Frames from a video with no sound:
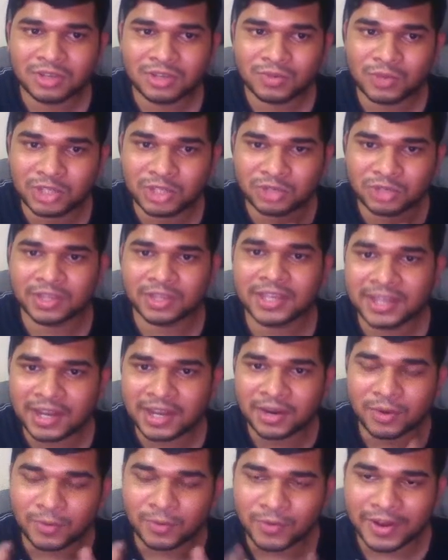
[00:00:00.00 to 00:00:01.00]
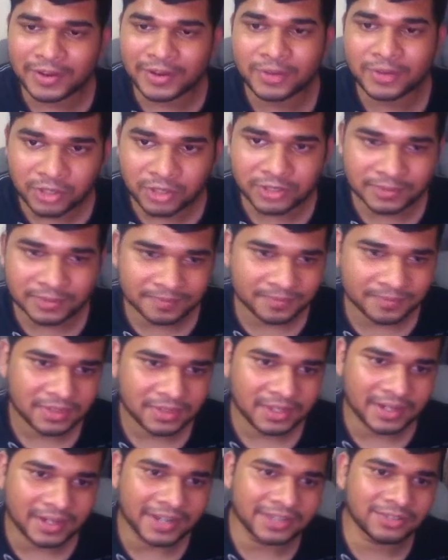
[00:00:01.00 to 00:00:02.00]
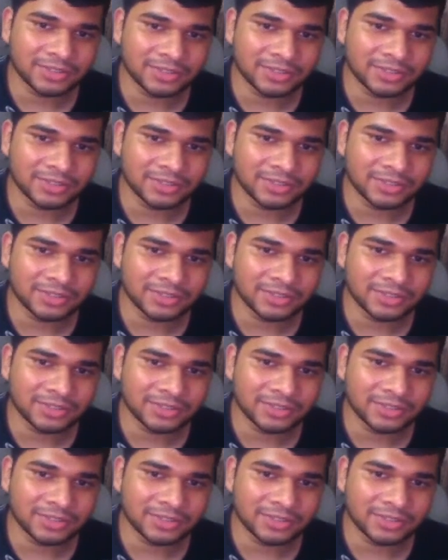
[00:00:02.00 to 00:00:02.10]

which you think are very good, right?